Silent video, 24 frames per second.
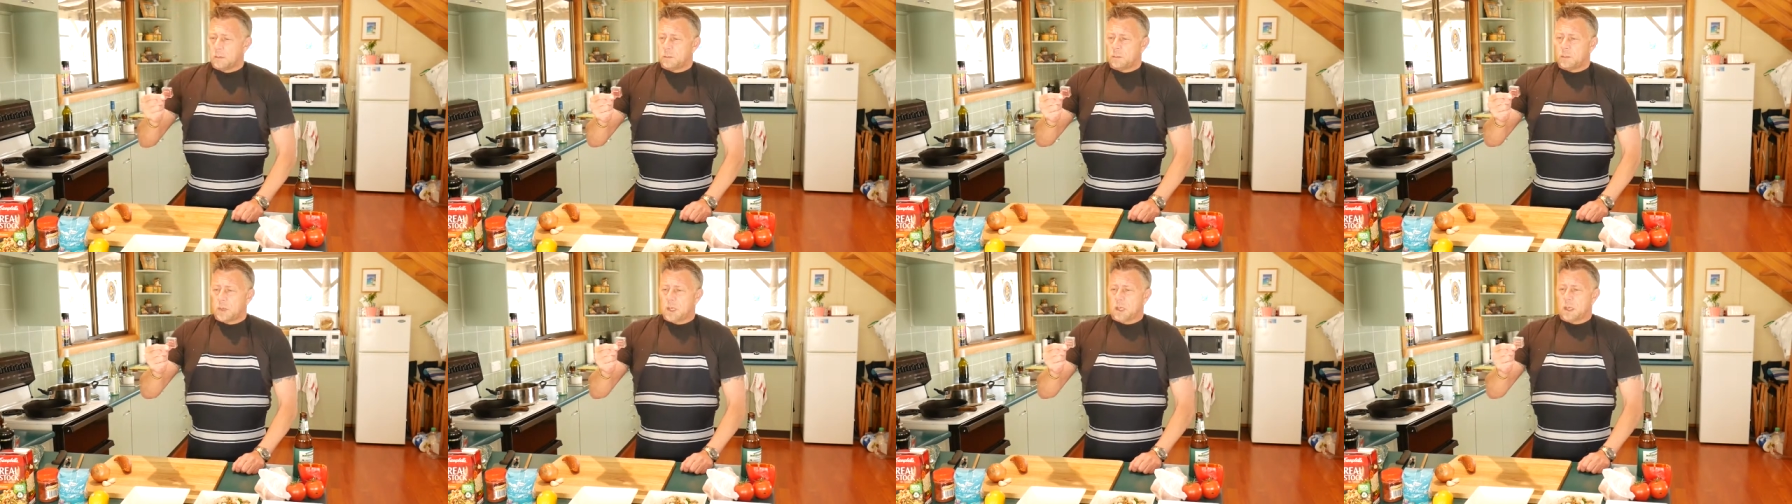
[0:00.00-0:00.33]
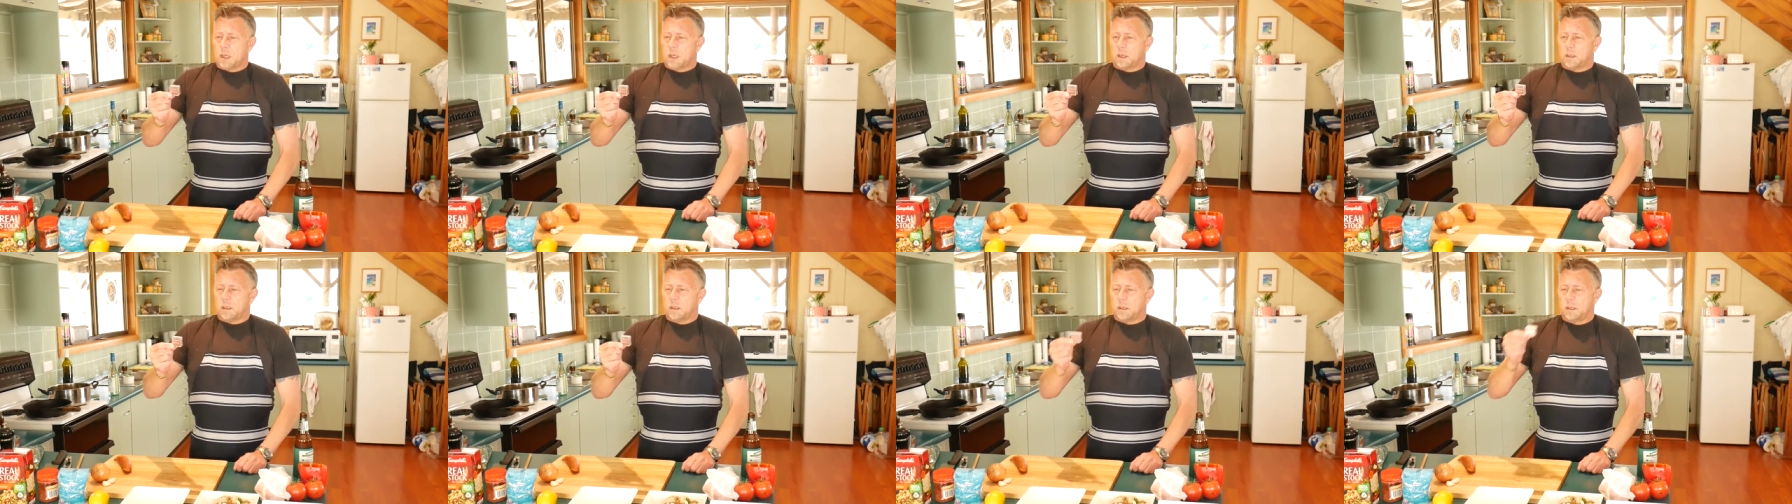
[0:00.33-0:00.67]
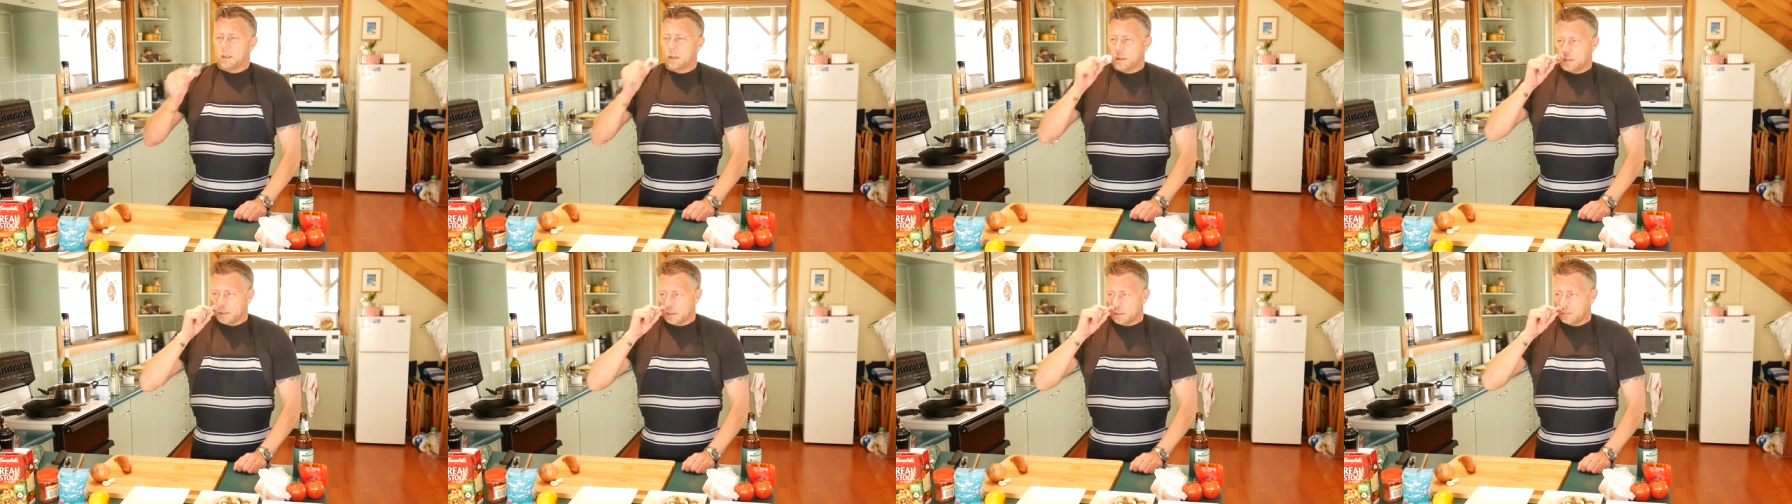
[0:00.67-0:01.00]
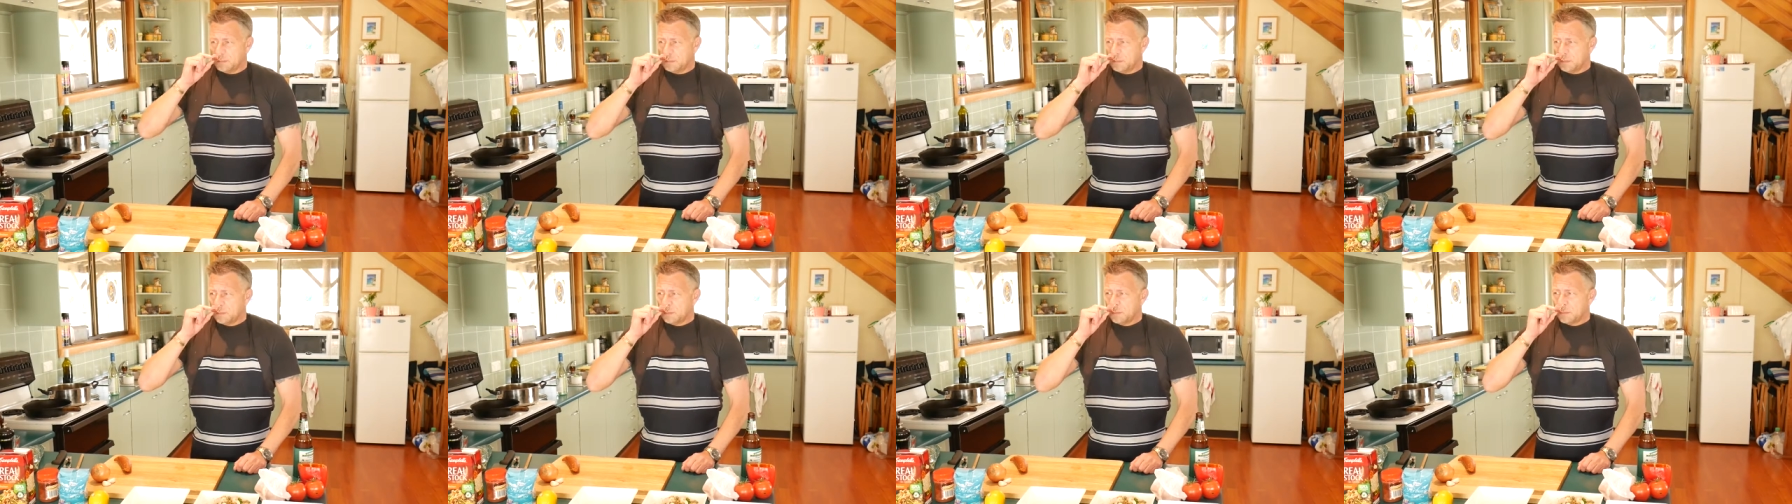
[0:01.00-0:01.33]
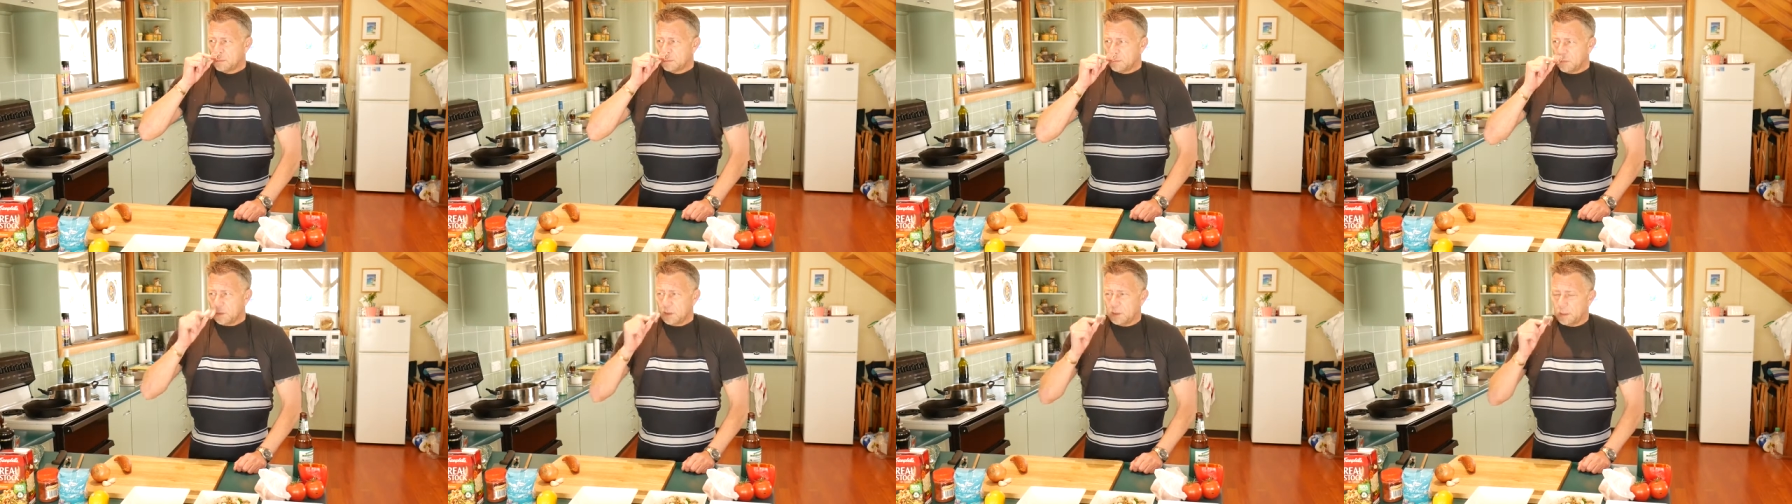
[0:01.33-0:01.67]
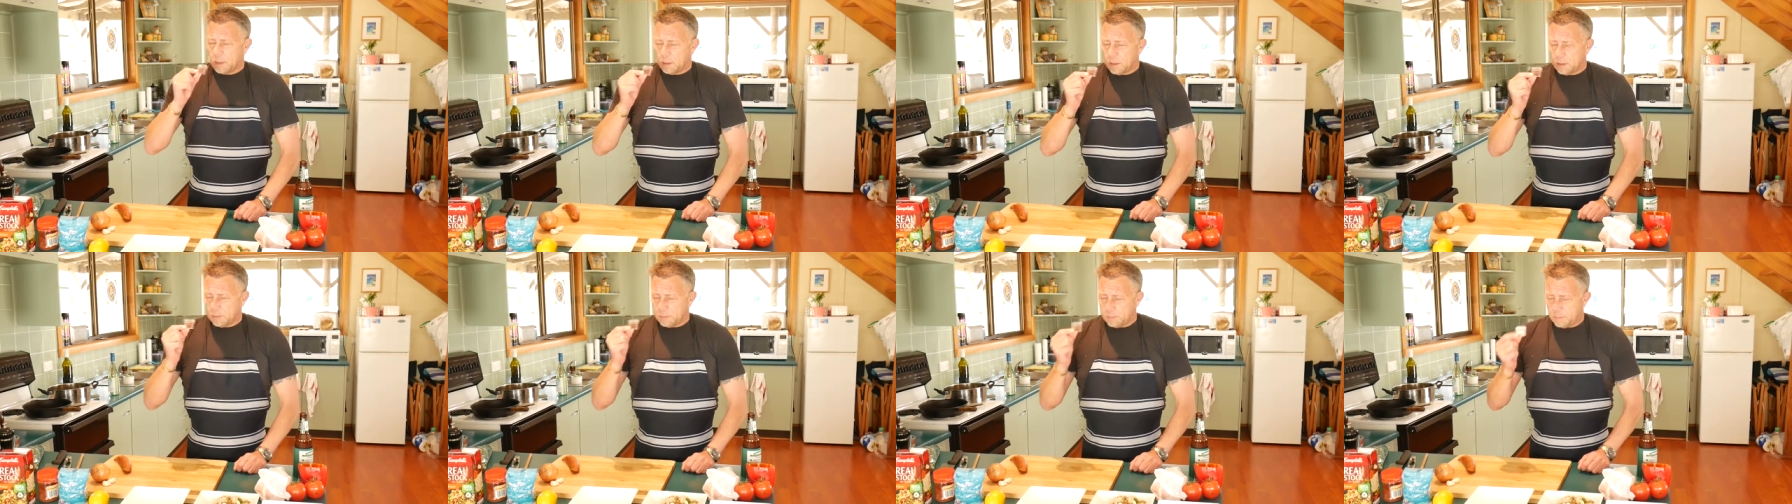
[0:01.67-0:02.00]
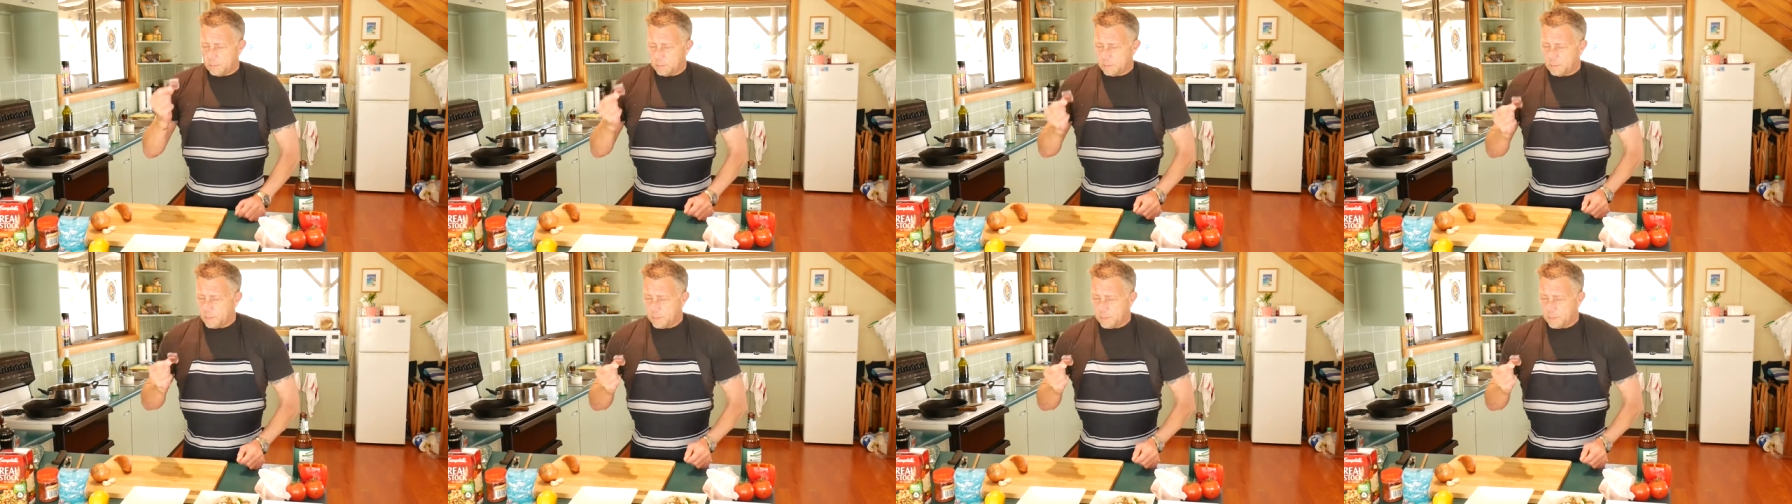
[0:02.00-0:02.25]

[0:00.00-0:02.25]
Man, and really, I